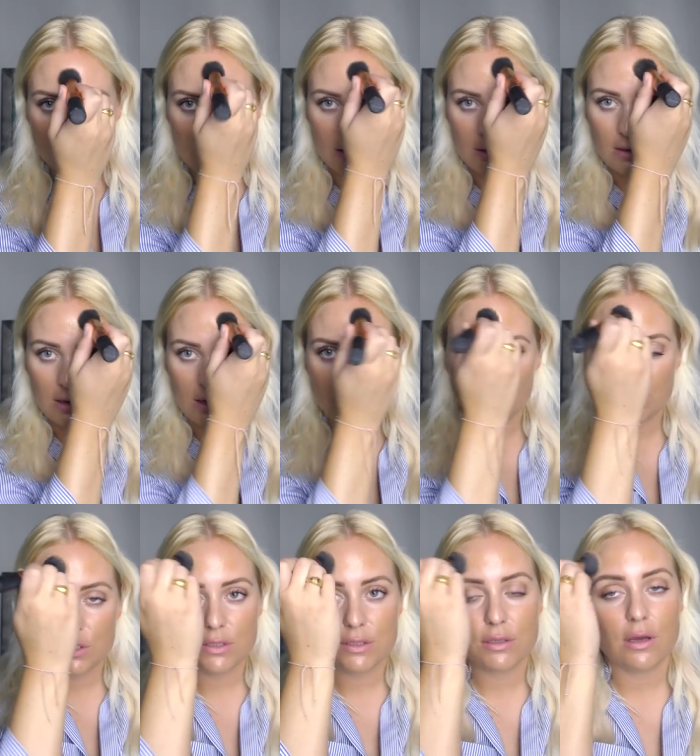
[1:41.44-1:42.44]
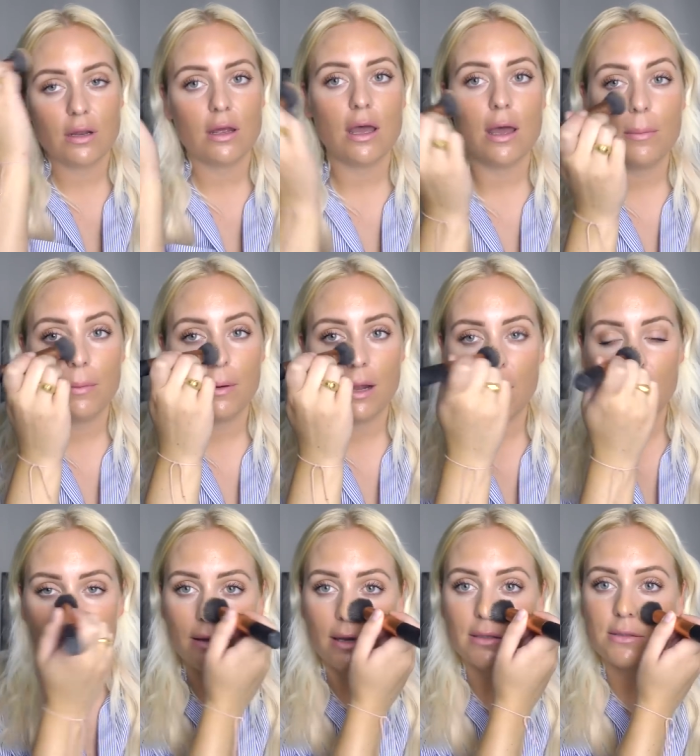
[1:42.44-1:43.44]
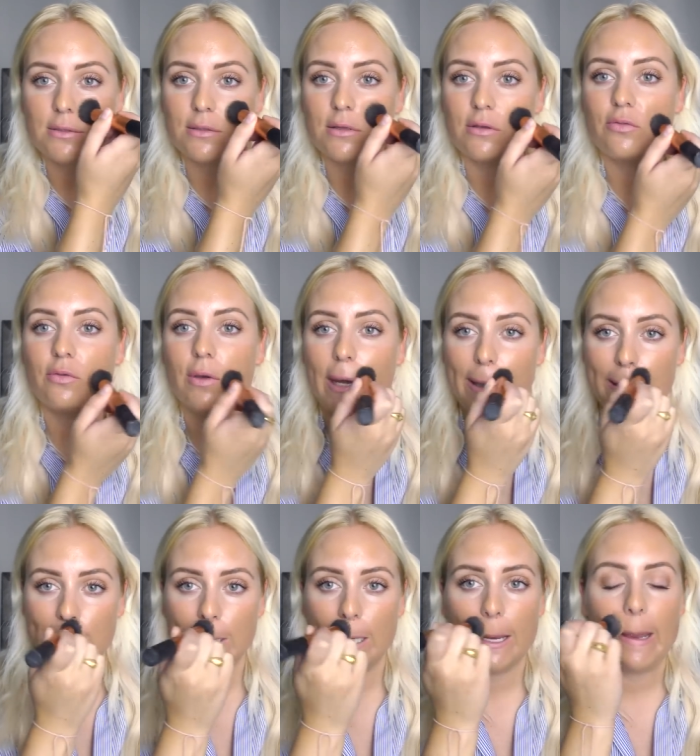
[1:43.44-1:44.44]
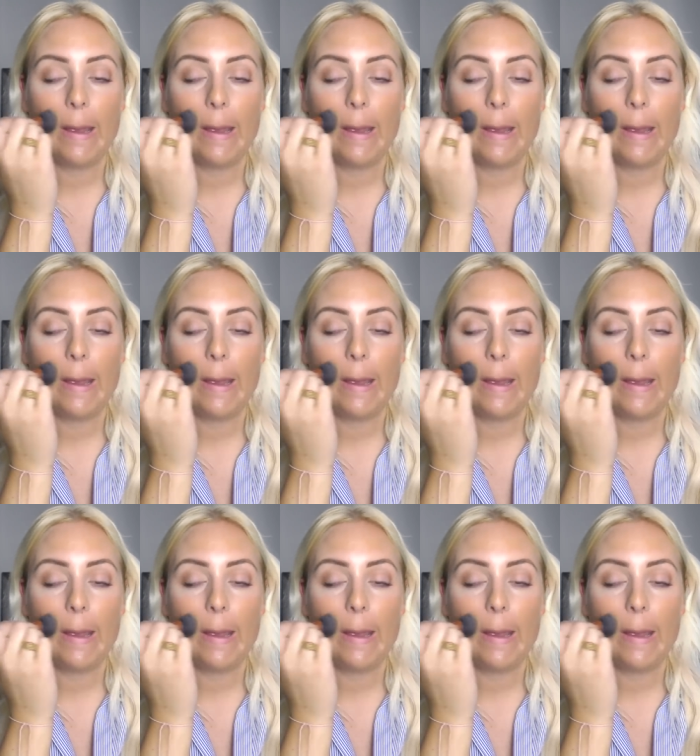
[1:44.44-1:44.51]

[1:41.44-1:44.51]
And then I'm just gonna apply that to the face.